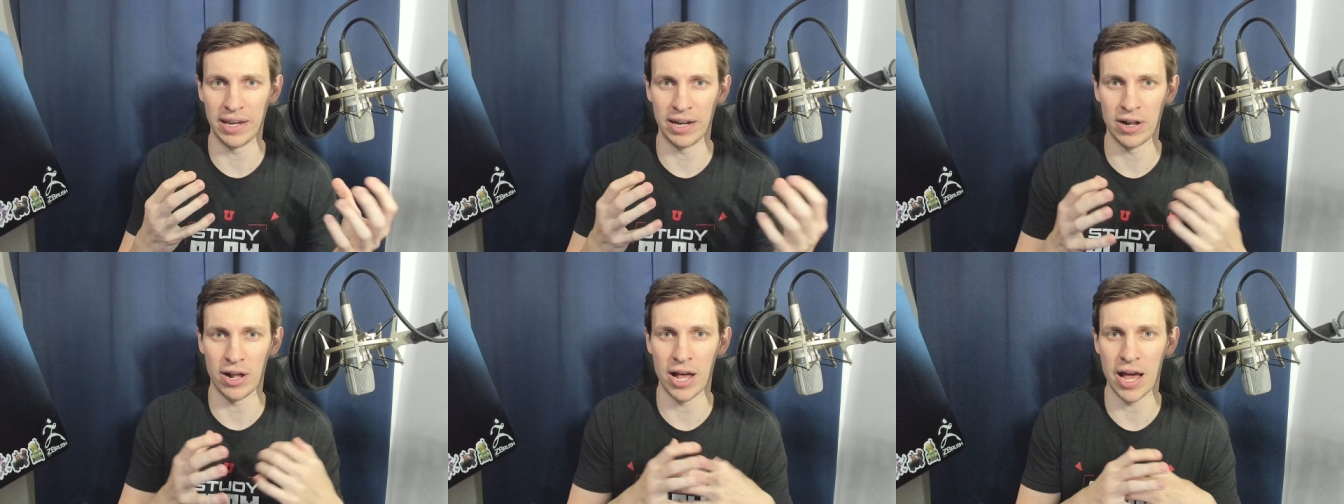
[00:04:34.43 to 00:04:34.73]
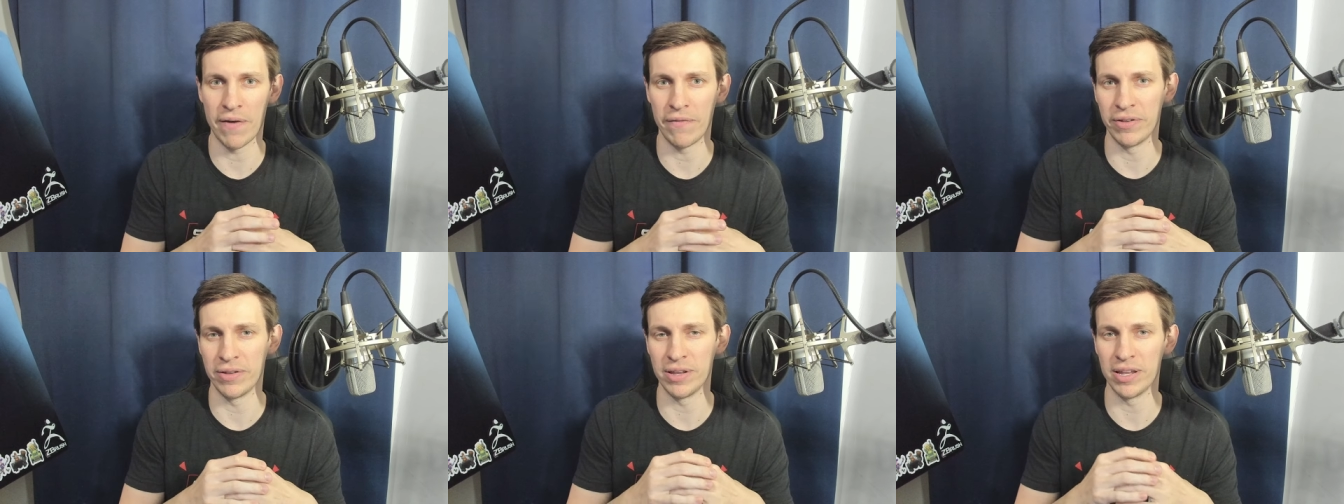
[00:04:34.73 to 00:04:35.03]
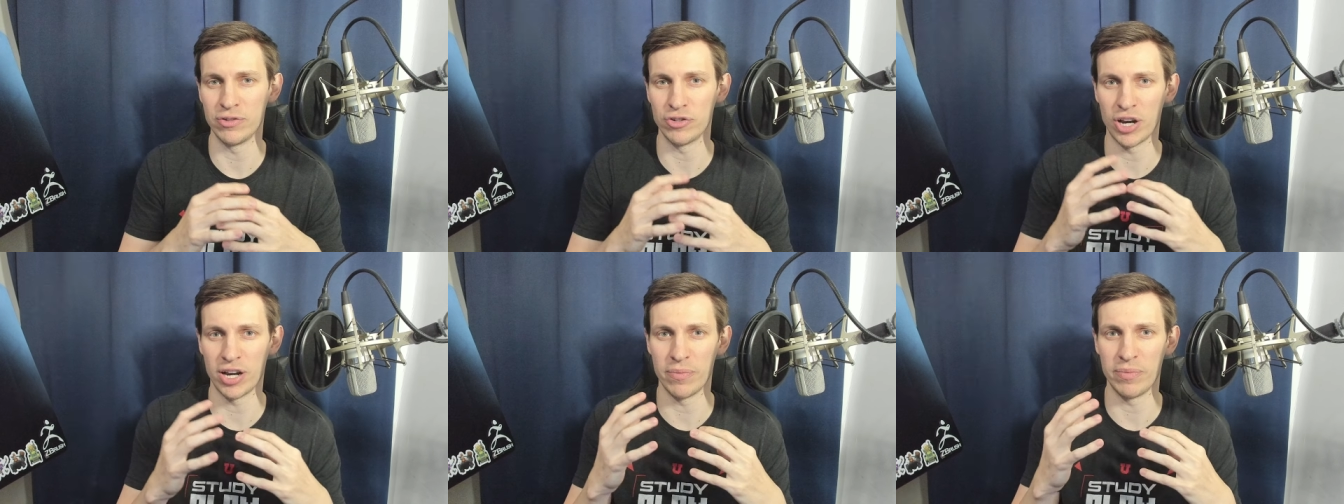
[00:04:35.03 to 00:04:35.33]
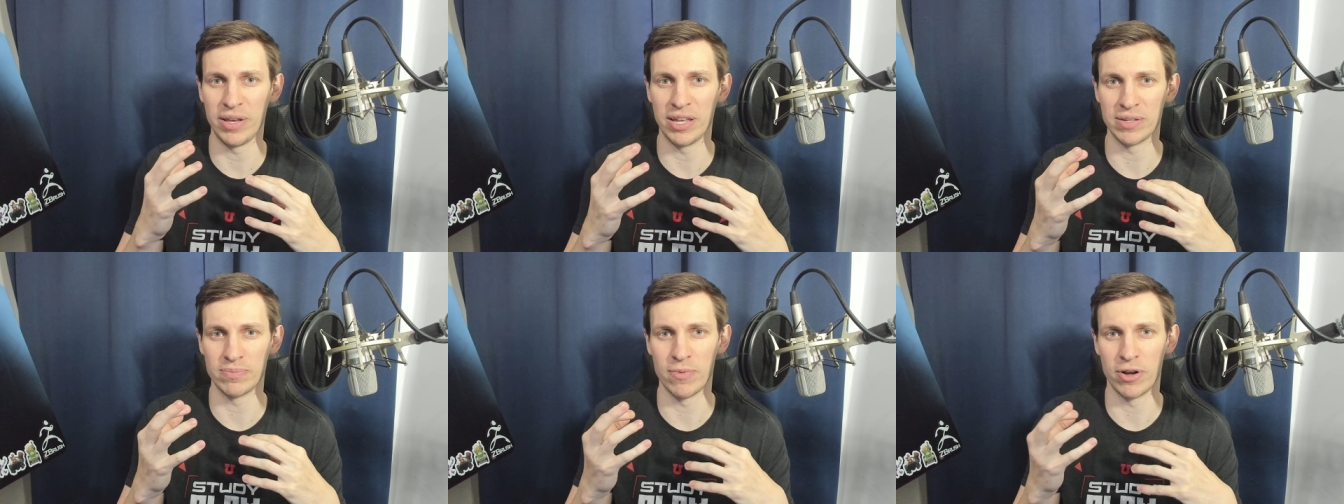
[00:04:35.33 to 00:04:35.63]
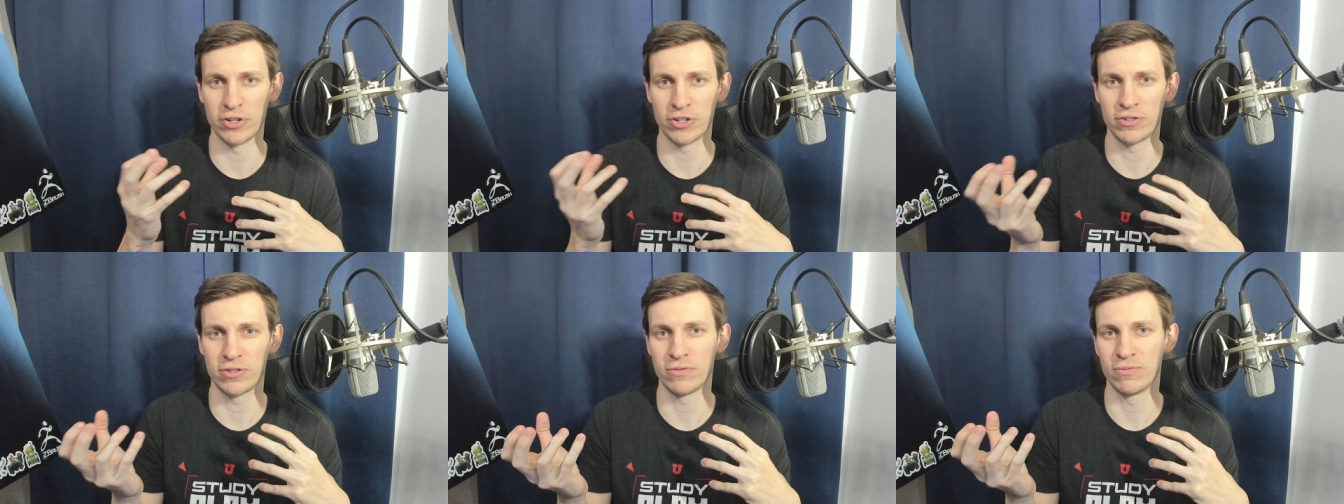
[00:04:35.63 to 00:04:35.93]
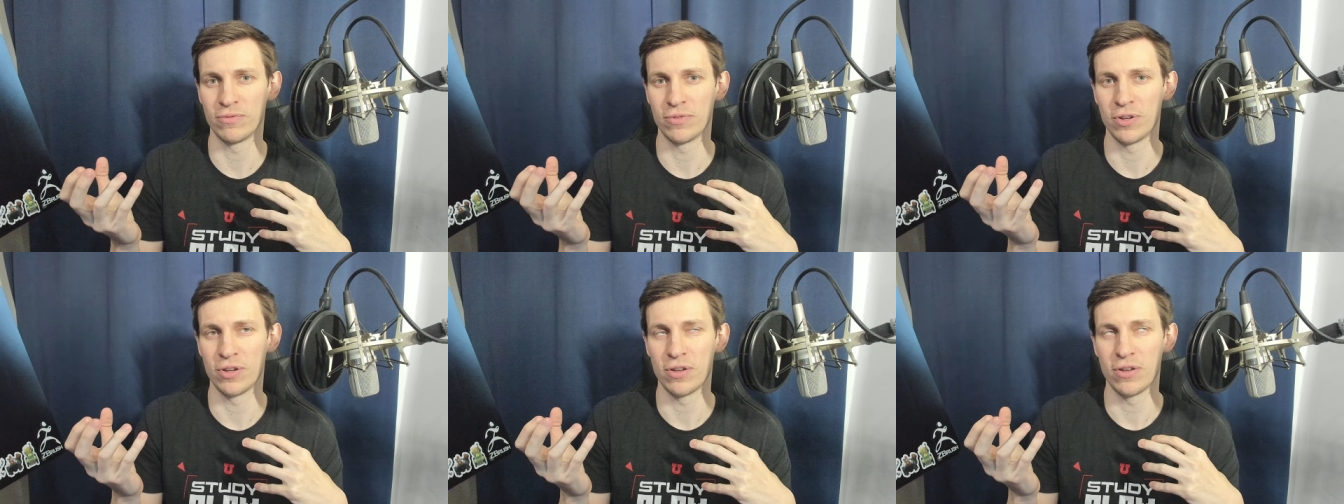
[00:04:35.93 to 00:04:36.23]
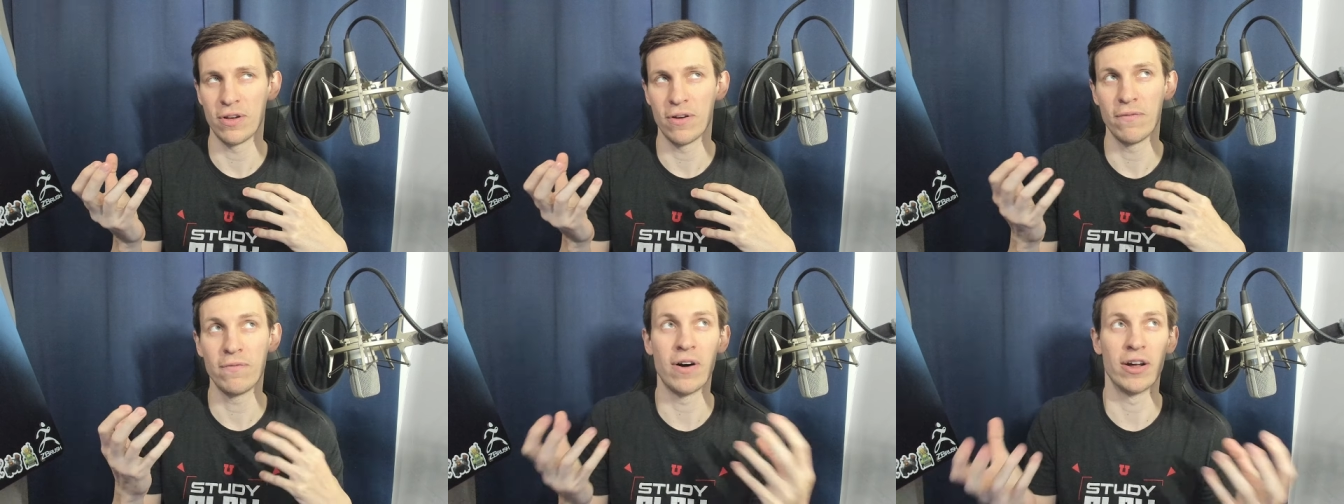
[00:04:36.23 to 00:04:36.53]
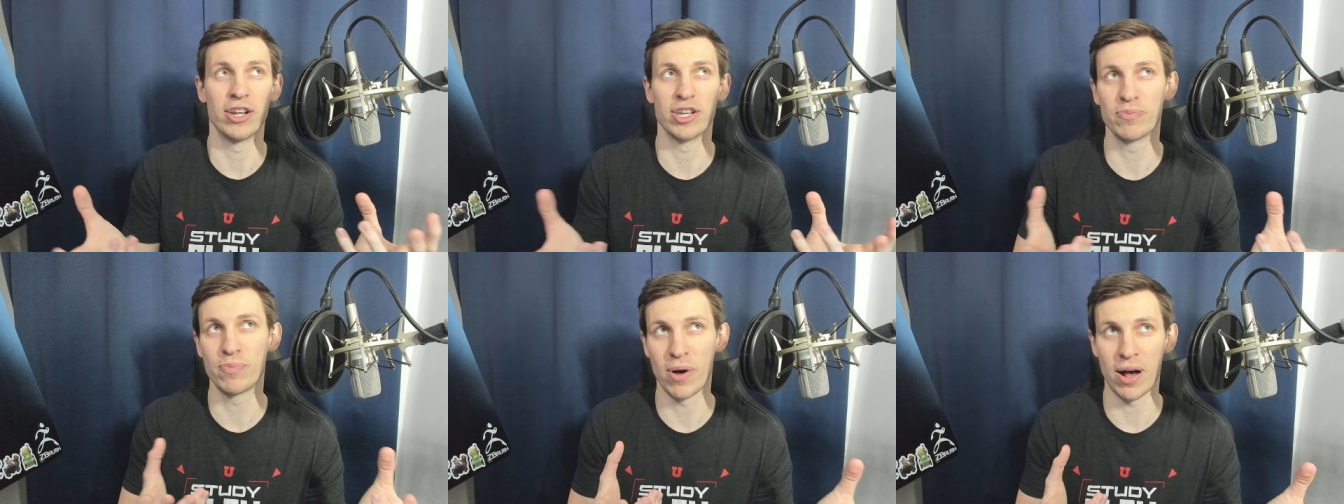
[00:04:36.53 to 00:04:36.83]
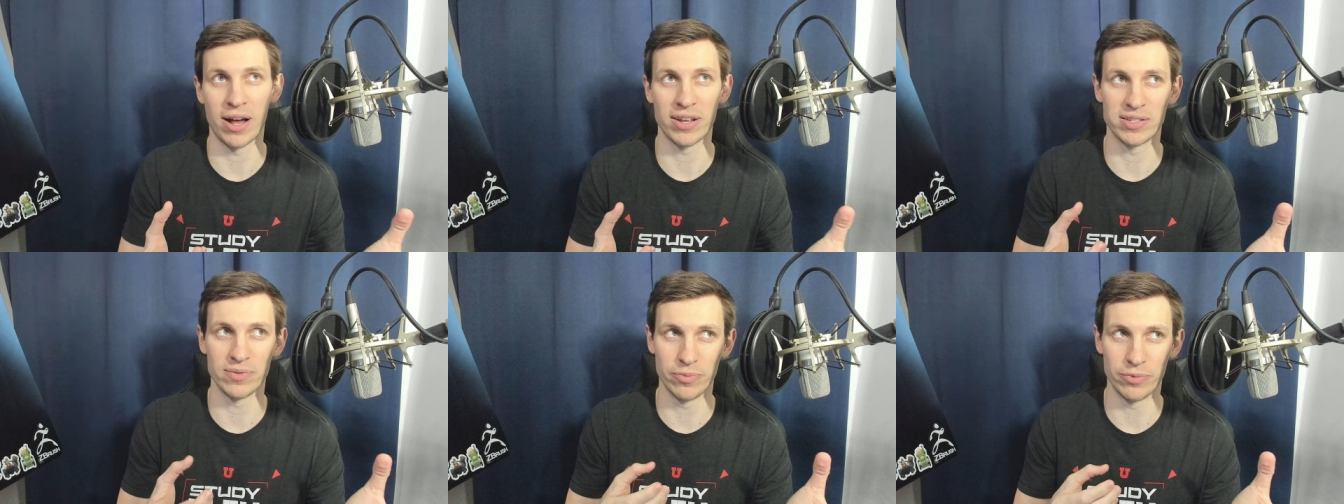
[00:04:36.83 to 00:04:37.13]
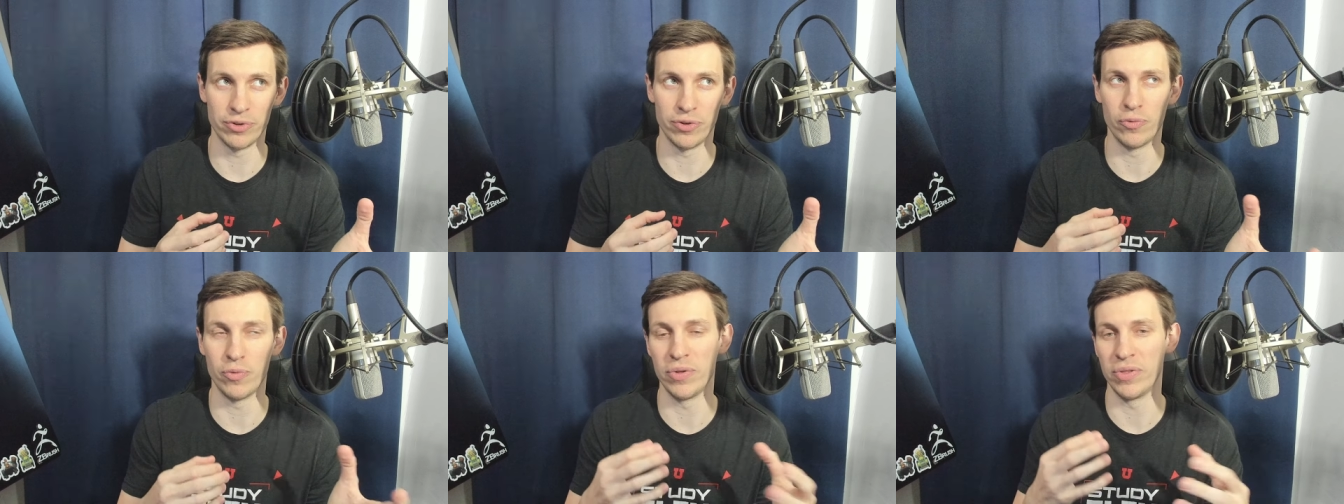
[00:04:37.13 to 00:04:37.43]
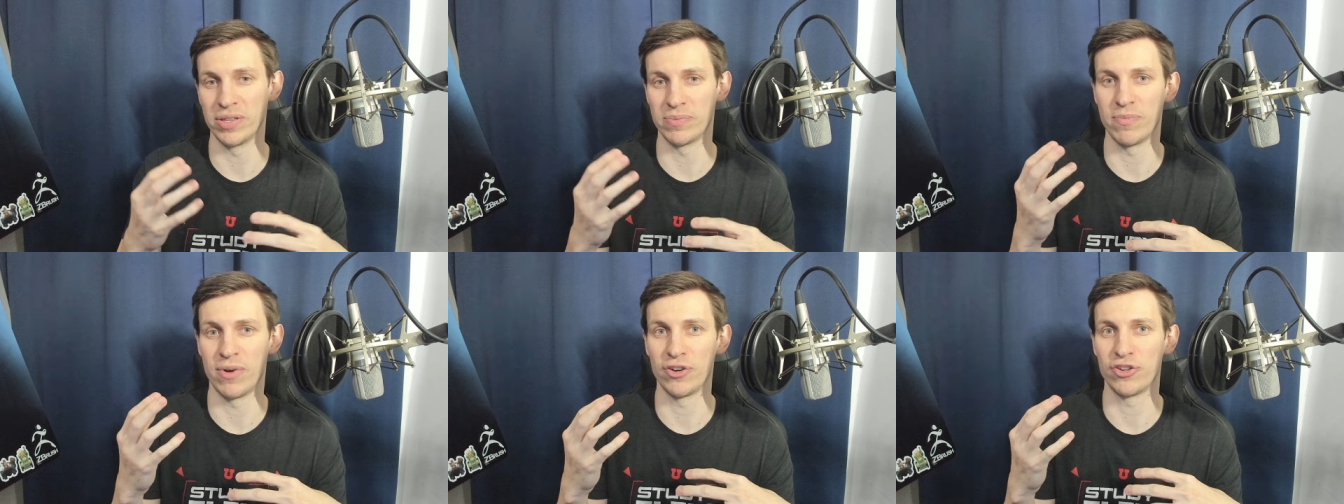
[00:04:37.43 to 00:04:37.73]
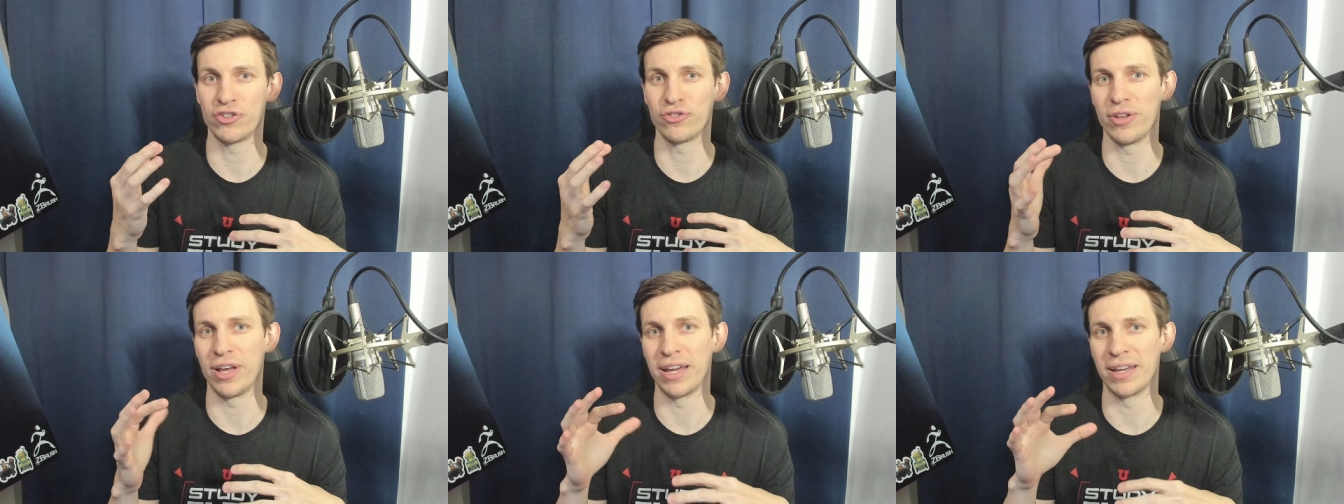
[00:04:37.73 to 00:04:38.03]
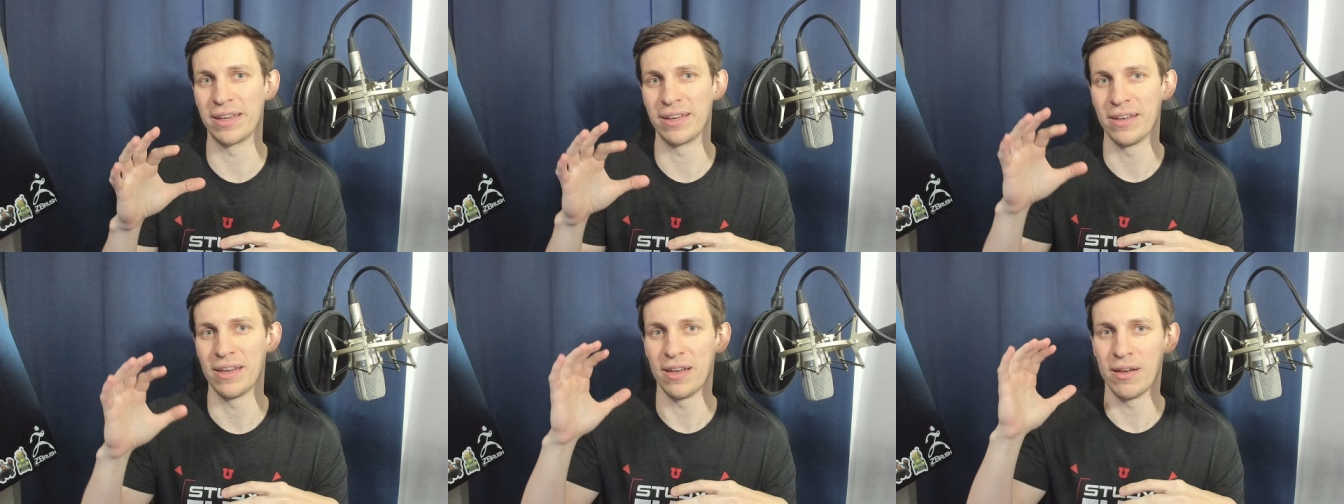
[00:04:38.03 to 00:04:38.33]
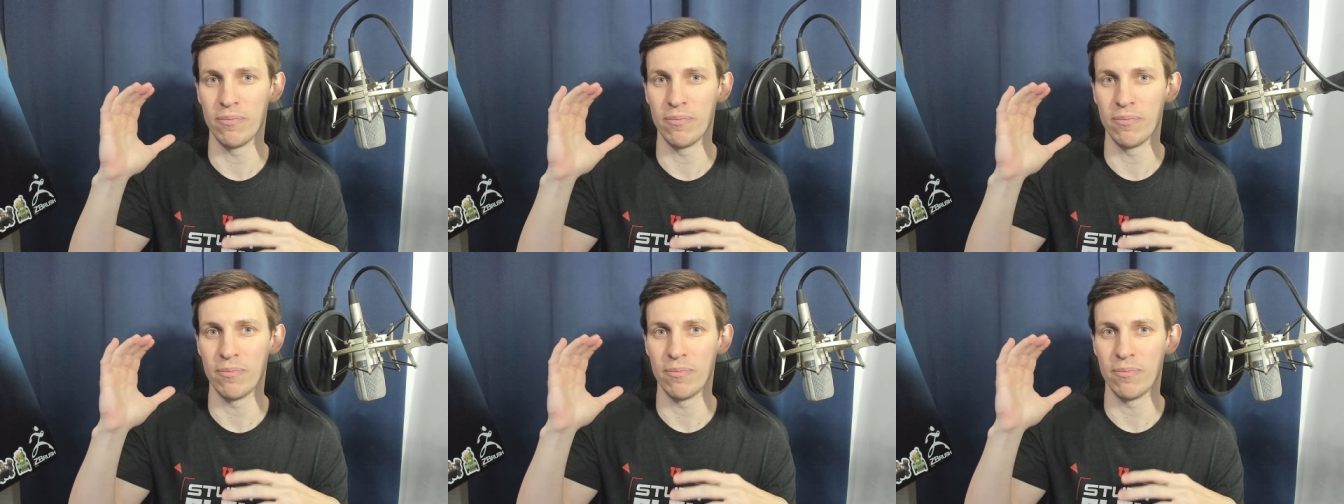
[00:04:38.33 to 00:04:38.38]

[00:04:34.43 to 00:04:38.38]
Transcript: And I'll have it try to be as much fun as possible with as much like